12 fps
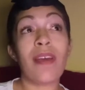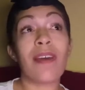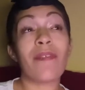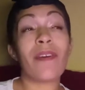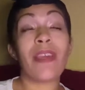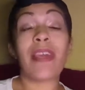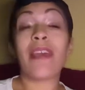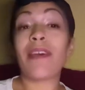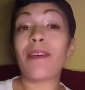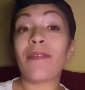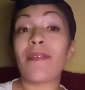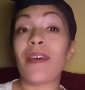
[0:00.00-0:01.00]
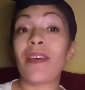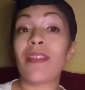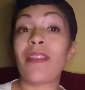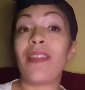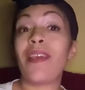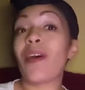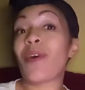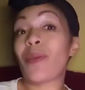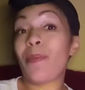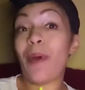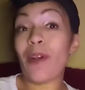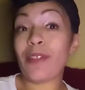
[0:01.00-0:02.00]
forgive the other
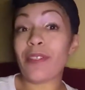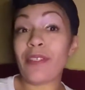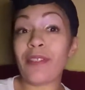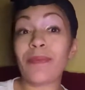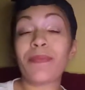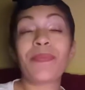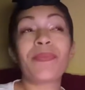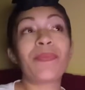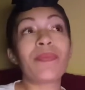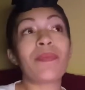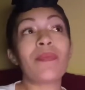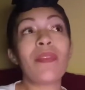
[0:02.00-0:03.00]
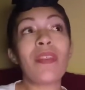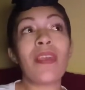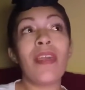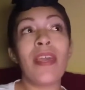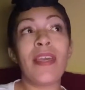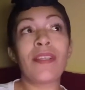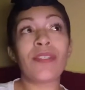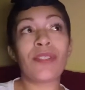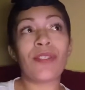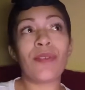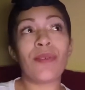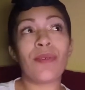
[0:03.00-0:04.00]
person is
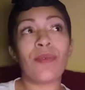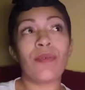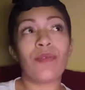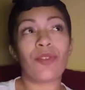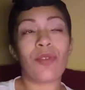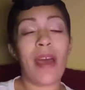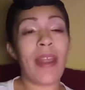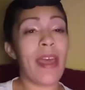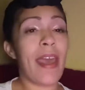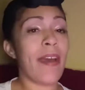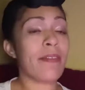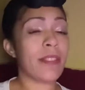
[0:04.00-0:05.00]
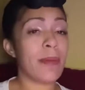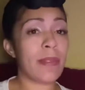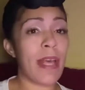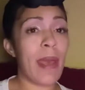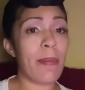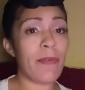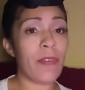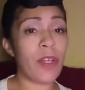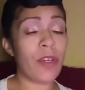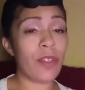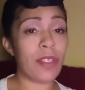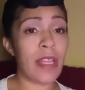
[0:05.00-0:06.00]
to try to have some type of
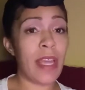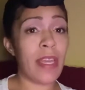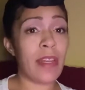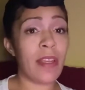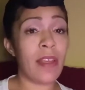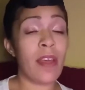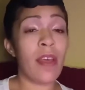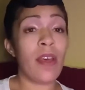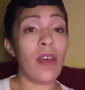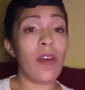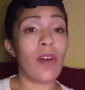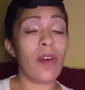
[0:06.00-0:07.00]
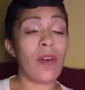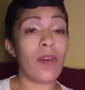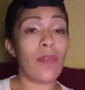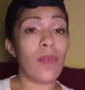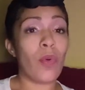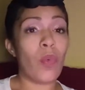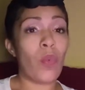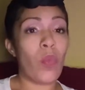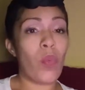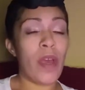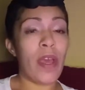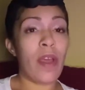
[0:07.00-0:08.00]
understanding of
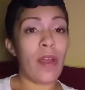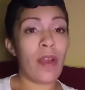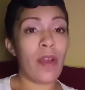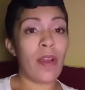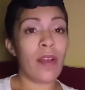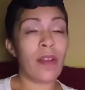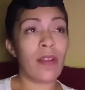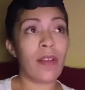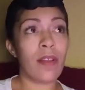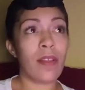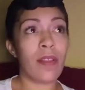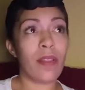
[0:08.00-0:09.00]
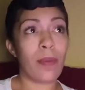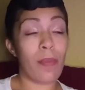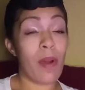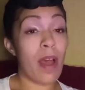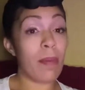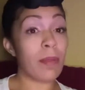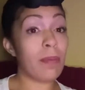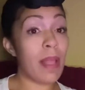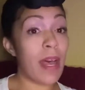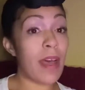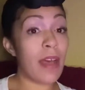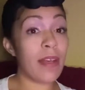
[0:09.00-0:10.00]
where the problem
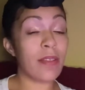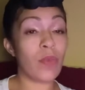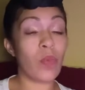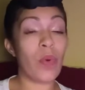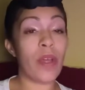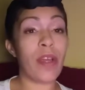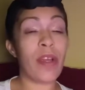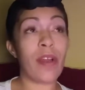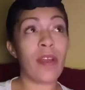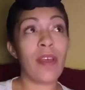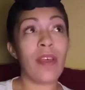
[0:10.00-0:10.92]
lies, where